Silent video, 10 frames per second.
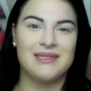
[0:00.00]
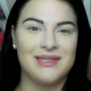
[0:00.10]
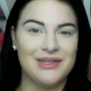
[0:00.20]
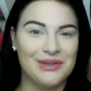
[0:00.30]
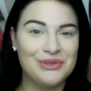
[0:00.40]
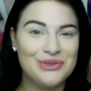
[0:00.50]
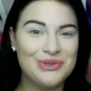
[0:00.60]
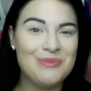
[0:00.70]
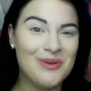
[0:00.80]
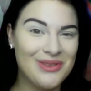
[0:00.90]
and they're like
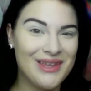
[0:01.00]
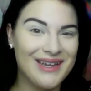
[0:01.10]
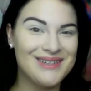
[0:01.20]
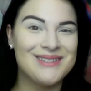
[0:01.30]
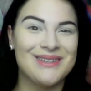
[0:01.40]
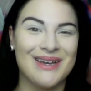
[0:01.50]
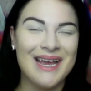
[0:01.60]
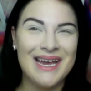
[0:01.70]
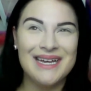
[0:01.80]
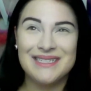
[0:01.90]
super thin, so
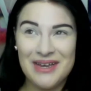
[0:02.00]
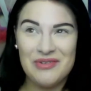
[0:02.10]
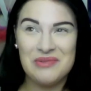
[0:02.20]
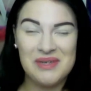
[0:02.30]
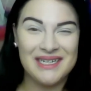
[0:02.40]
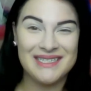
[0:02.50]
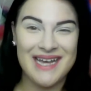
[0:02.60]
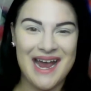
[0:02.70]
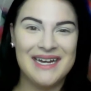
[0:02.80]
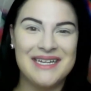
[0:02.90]
like it's giving me
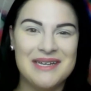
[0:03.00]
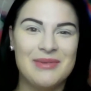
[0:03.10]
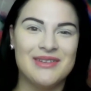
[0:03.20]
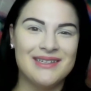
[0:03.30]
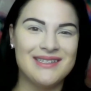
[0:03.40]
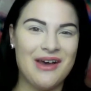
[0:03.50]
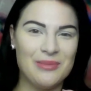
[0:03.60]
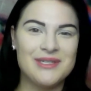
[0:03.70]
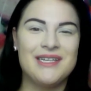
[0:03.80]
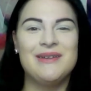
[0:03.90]
anxiety, but this
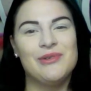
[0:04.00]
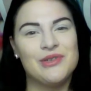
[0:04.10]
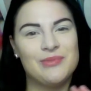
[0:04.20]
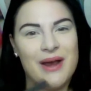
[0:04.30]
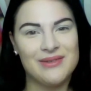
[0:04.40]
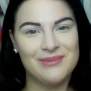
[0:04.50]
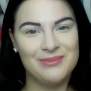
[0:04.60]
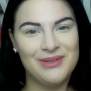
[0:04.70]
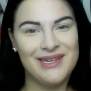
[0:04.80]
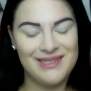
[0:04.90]
helps keep those brows in
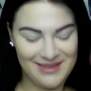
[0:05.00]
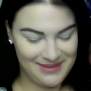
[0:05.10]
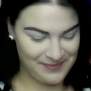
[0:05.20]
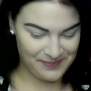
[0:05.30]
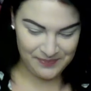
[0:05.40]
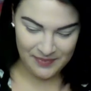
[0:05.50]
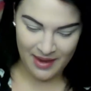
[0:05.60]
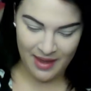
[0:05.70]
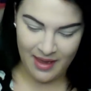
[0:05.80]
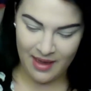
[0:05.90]
place.
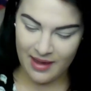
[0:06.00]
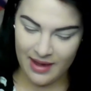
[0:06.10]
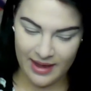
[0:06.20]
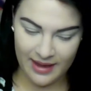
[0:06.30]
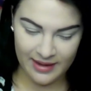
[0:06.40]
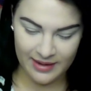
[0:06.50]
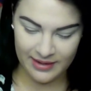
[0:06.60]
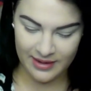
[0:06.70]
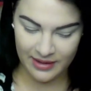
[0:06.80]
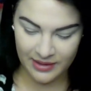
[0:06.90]

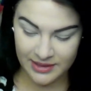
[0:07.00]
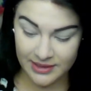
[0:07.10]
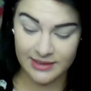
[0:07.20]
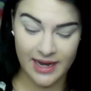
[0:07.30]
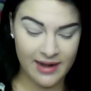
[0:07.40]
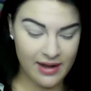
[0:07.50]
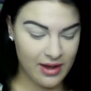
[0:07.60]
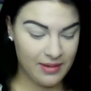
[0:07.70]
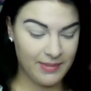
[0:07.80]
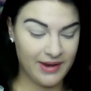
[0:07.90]
And to set
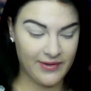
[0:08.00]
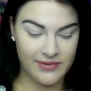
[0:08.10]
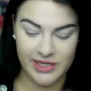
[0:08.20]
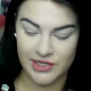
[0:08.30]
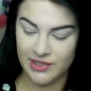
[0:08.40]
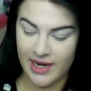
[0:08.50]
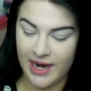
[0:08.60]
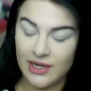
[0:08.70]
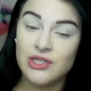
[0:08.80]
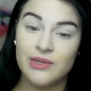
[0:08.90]
my foundation, I
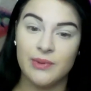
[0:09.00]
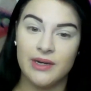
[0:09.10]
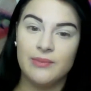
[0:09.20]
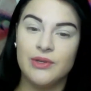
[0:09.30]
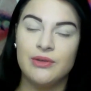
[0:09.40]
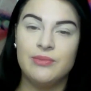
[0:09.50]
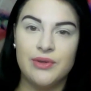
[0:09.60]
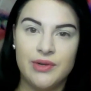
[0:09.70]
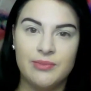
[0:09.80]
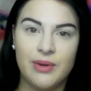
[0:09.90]
actually went in with a
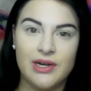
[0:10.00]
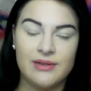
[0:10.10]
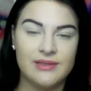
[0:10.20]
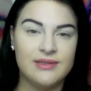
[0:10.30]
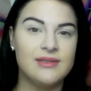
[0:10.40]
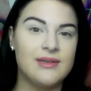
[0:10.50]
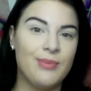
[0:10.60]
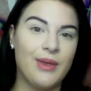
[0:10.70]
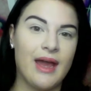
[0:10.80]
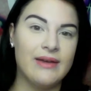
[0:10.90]
beauty blender. This is
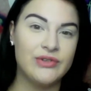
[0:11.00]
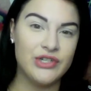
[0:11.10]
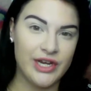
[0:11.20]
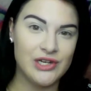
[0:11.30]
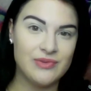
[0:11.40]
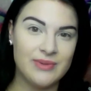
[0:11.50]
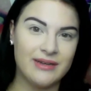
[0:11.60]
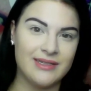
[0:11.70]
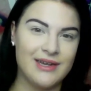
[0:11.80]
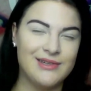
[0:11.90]
something I have changed
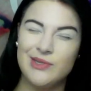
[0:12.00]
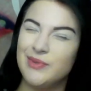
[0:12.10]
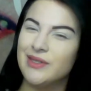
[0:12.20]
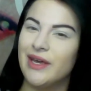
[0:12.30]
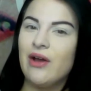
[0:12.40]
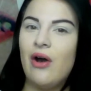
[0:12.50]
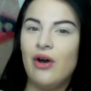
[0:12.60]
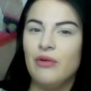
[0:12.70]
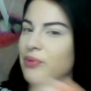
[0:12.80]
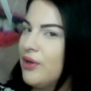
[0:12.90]
because I used to be like
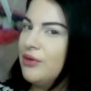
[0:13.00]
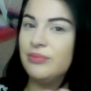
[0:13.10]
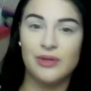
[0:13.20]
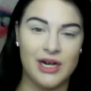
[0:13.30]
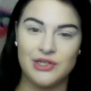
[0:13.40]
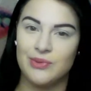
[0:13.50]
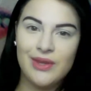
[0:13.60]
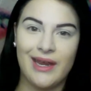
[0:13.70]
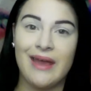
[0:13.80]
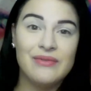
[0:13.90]
all pro brush with
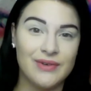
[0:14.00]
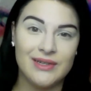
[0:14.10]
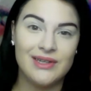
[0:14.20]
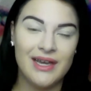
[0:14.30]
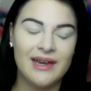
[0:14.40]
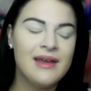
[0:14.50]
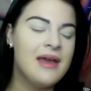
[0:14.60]
like everything,